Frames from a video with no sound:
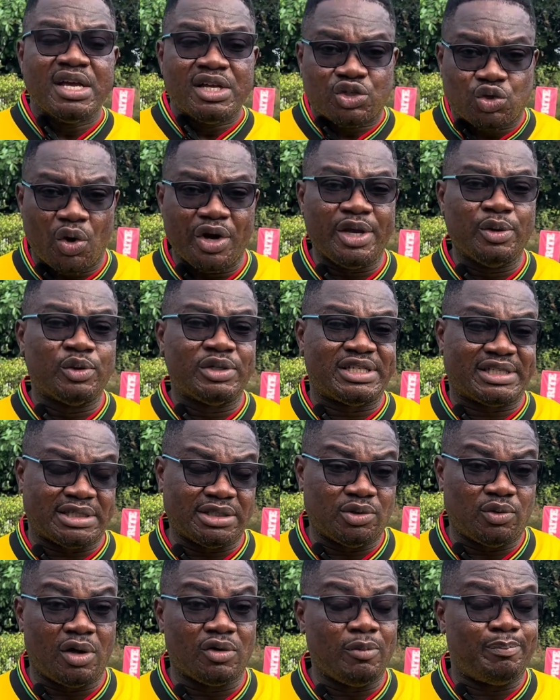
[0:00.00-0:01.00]
so he would
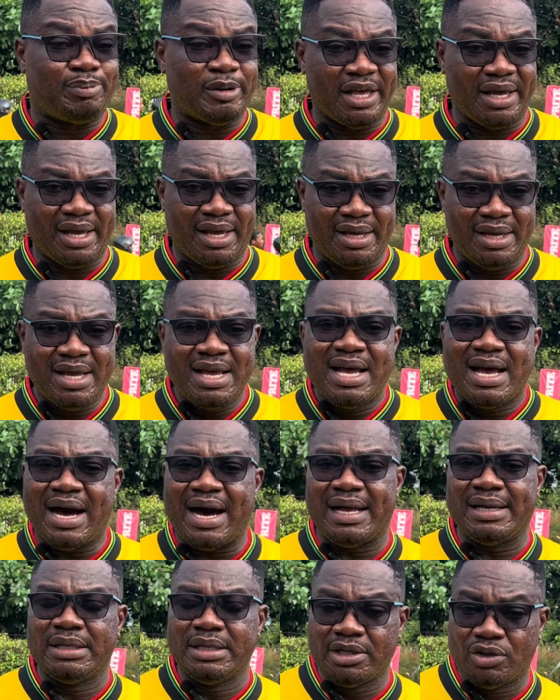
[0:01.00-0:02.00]
still want to play
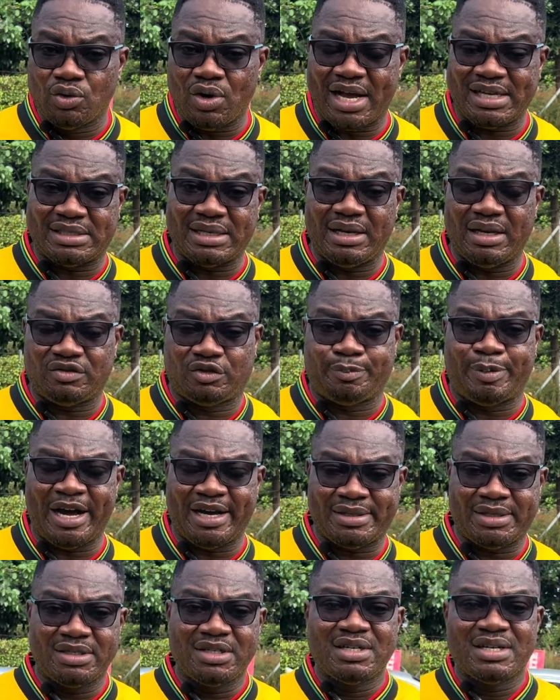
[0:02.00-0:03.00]
Alidu as the left
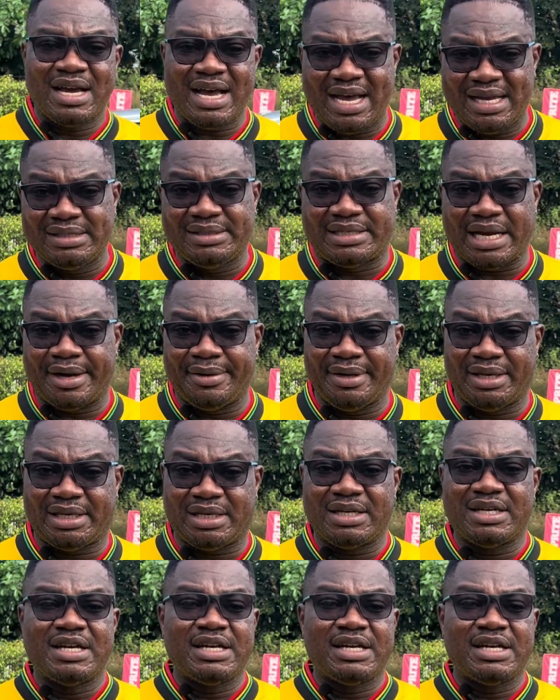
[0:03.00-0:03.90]
back and Tariq,